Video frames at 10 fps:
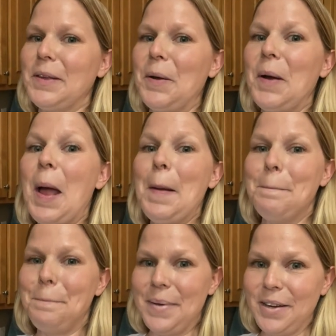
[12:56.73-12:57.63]
So
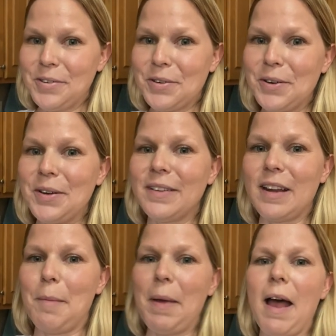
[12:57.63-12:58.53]
be sure to
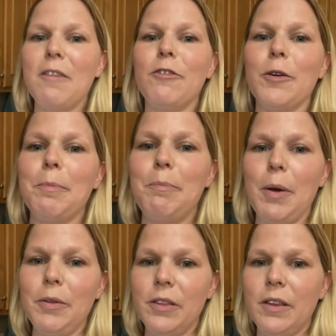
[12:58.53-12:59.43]
stop back for
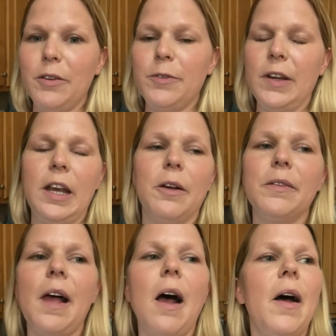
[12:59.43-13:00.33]
both of those
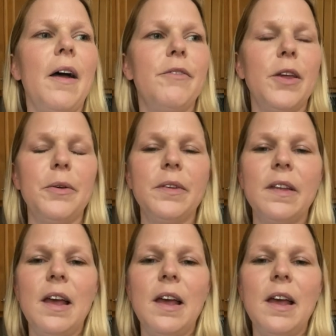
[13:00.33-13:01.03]
videos. have those.